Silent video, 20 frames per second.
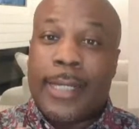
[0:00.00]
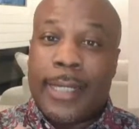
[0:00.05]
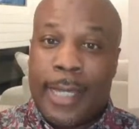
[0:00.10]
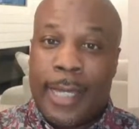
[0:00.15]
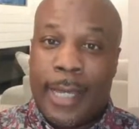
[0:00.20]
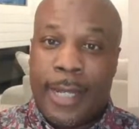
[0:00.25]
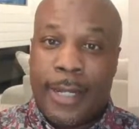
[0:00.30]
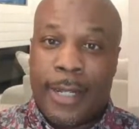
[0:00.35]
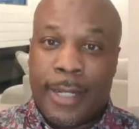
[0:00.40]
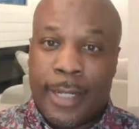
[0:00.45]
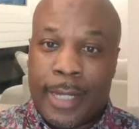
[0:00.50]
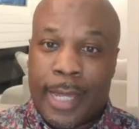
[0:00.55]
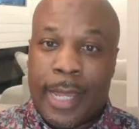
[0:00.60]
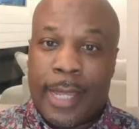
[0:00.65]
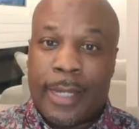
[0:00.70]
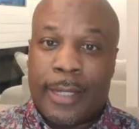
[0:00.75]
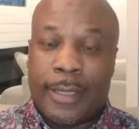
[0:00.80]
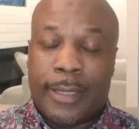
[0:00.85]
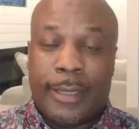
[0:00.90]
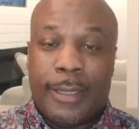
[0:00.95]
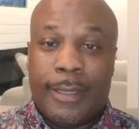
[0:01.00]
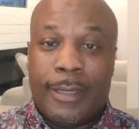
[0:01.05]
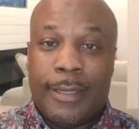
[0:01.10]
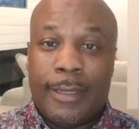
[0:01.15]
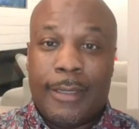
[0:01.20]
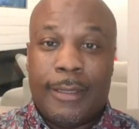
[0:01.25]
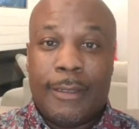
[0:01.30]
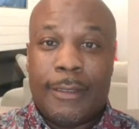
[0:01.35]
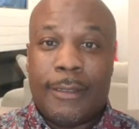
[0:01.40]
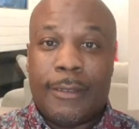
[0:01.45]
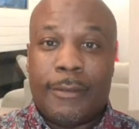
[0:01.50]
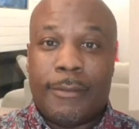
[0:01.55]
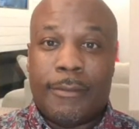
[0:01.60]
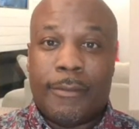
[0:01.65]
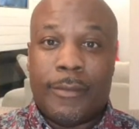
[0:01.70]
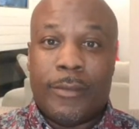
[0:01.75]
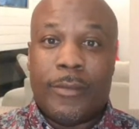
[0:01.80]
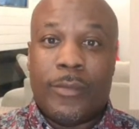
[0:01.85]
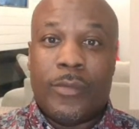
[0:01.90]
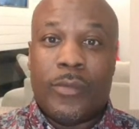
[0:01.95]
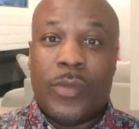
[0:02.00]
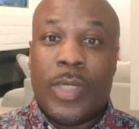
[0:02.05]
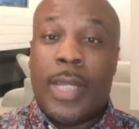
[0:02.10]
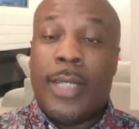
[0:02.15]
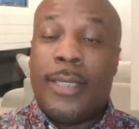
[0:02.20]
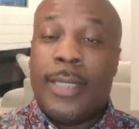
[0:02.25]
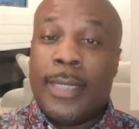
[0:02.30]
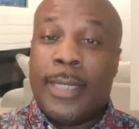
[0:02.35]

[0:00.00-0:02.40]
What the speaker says: until they show me at the end of the game.